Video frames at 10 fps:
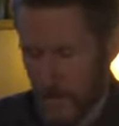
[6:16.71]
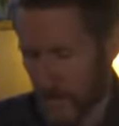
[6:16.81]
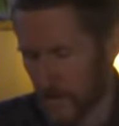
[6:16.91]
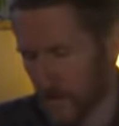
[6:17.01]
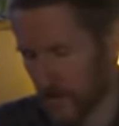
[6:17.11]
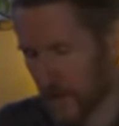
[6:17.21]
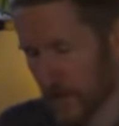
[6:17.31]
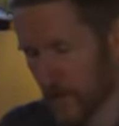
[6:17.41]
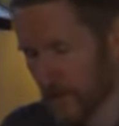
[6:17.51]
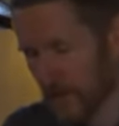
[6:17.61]
And that's
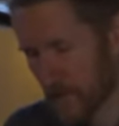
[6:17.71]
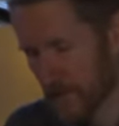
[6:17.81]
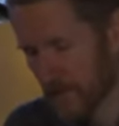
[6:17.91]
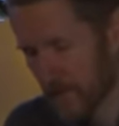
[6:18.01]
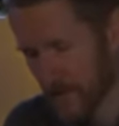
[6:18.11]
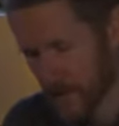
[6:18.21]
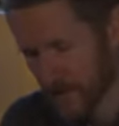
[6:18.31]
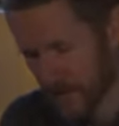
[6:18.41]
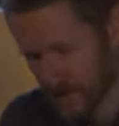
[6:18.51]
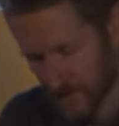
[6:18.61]
exactly what's happening here.
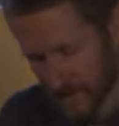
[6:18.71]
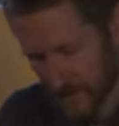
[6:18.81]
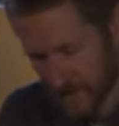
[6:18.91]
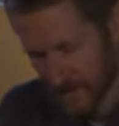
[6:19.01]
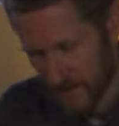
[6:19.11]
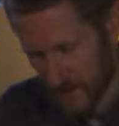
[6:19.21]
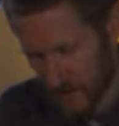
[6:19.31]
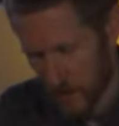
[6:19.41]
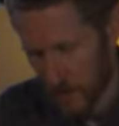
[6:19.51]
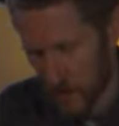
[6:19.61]

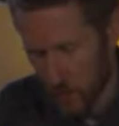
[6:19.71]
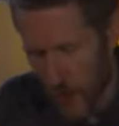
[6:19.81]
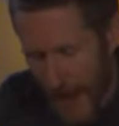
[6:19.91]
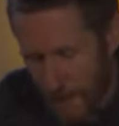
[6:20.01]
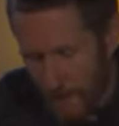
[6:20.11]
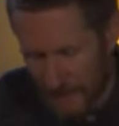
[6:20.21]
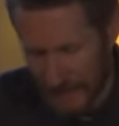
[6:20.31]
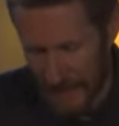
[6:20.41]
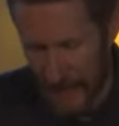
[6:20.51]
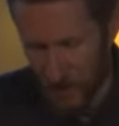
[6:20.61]
They're
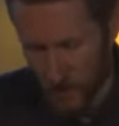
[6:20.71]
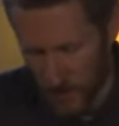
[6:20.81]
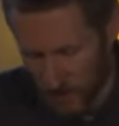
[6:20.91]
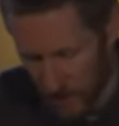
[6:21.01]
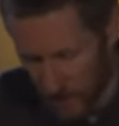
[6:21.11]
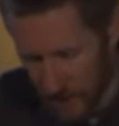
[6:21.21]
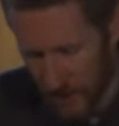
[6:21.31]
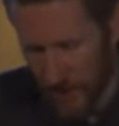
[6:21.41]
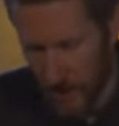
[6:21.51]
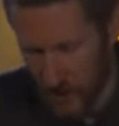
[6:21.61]
trampling on one another to
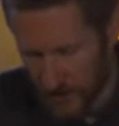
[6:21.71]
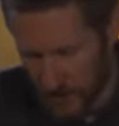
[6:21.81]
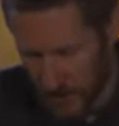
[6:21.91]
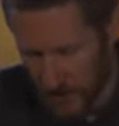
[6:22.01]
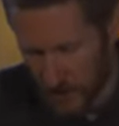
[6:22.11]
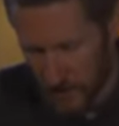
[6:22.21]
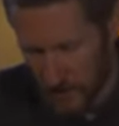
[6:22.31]
get a good seat.